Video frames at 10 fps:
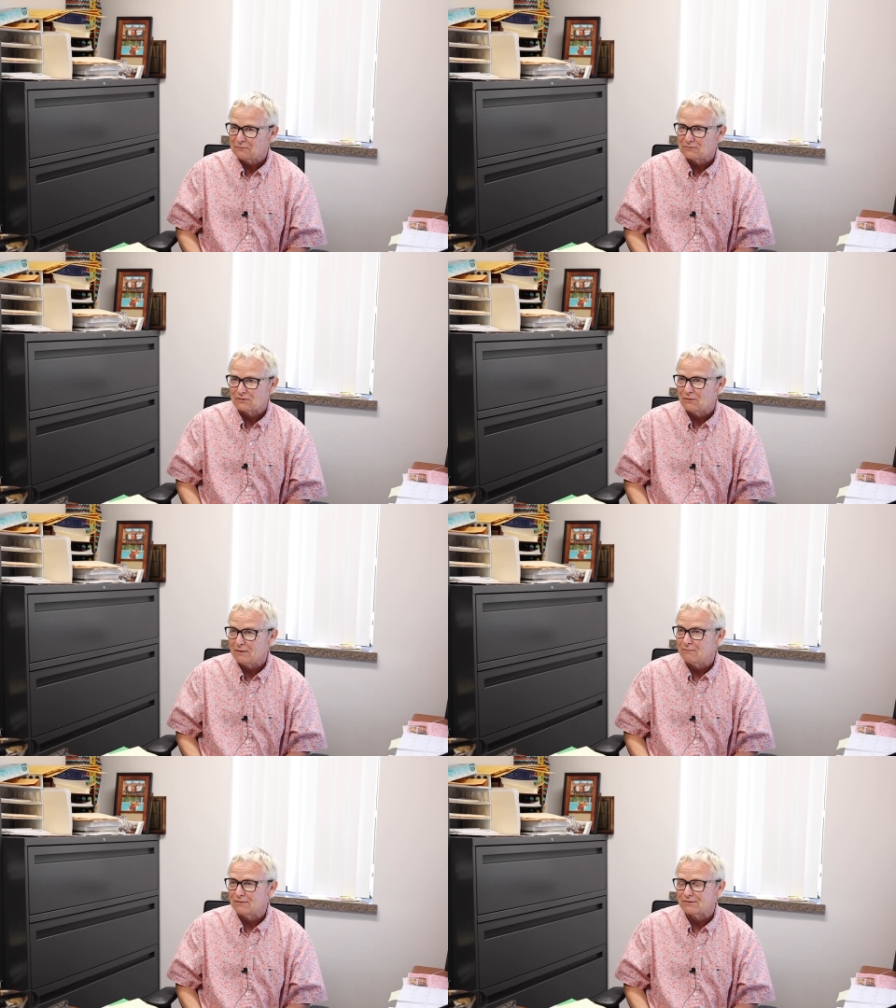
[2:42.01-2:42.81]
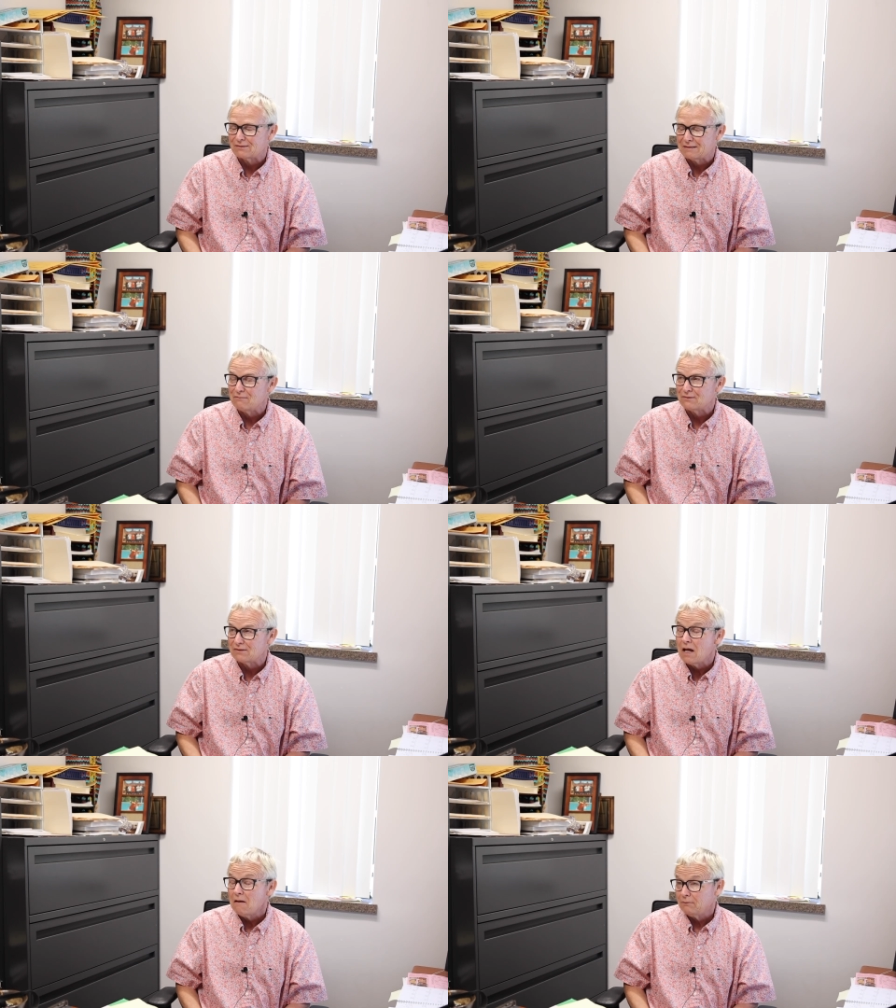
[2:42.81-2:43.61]
so it was
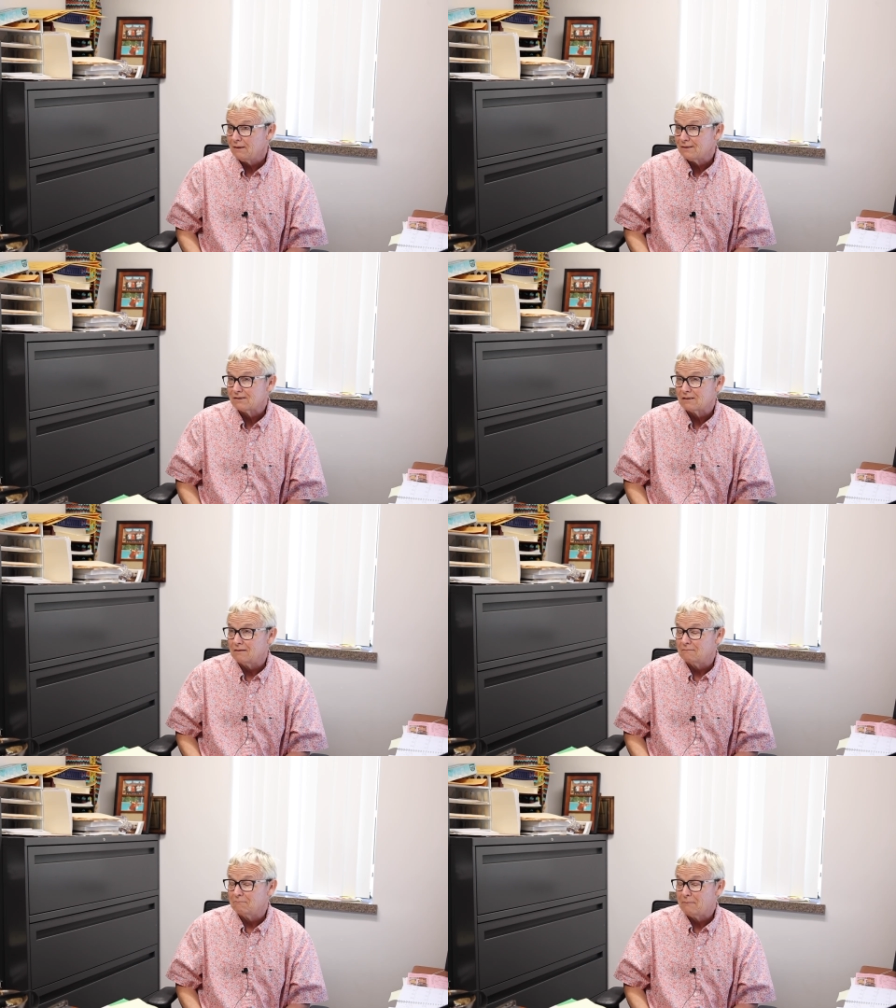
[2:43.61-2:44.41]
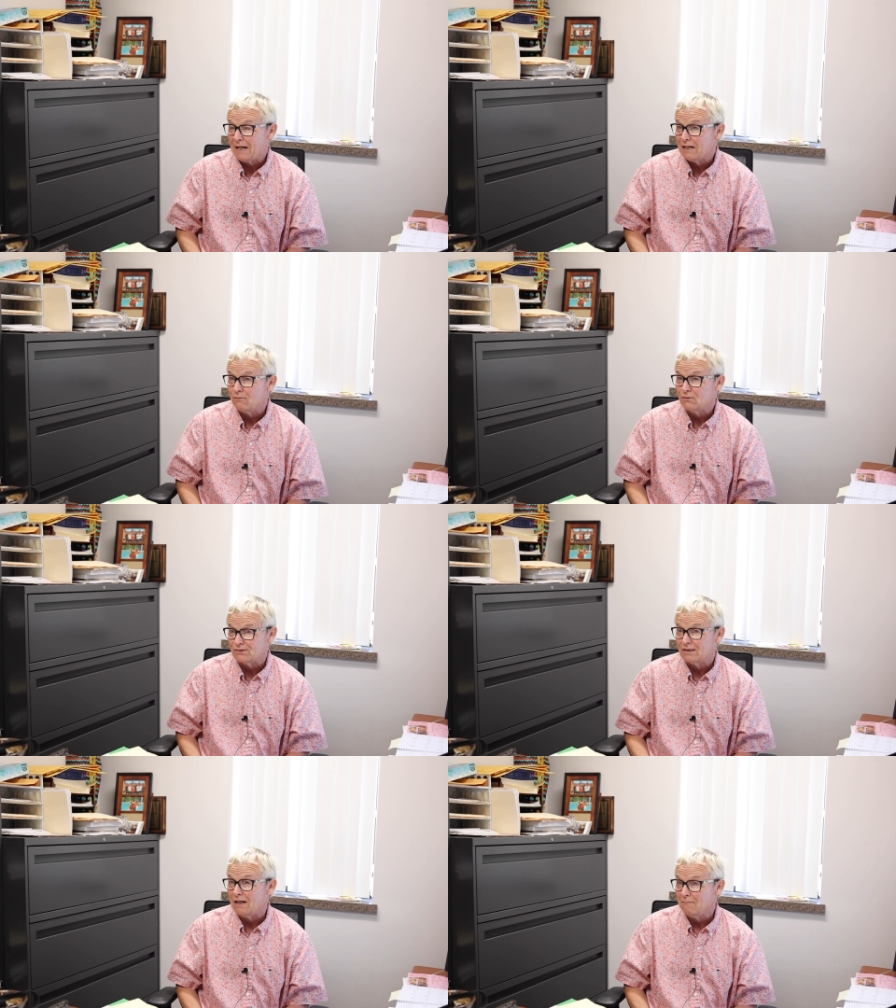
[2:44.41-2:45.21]
plus the pay was
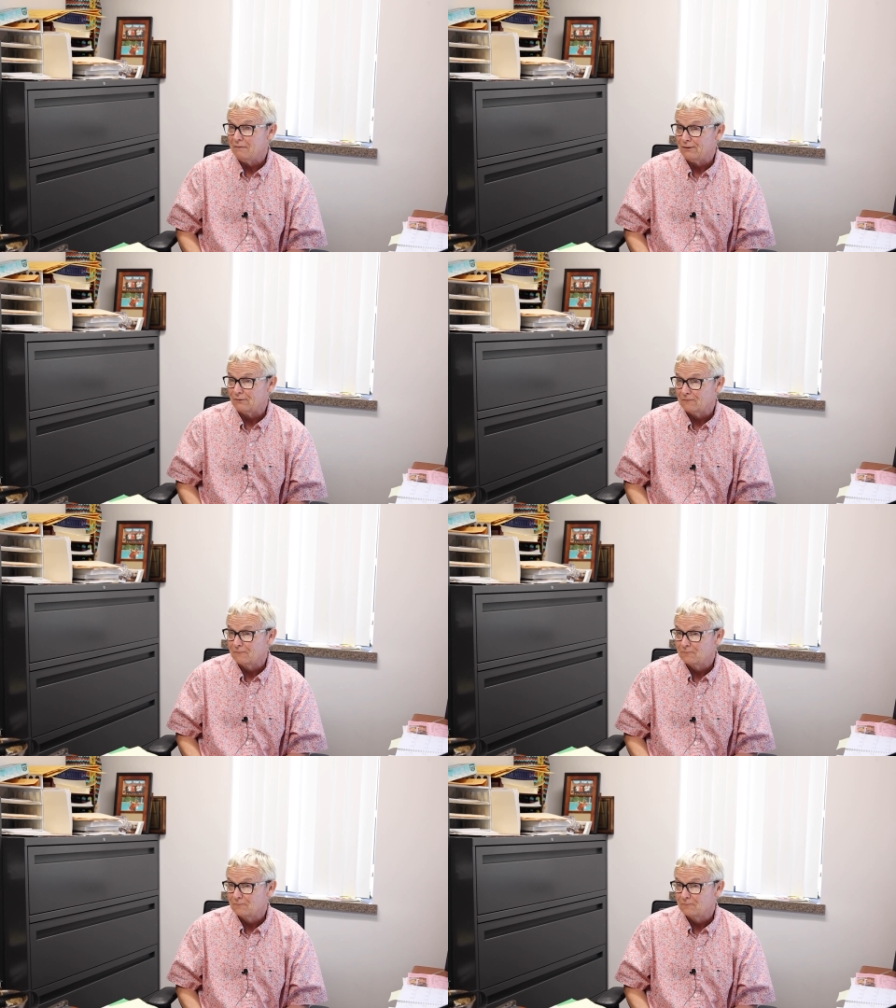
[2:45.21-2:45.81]
a lot better.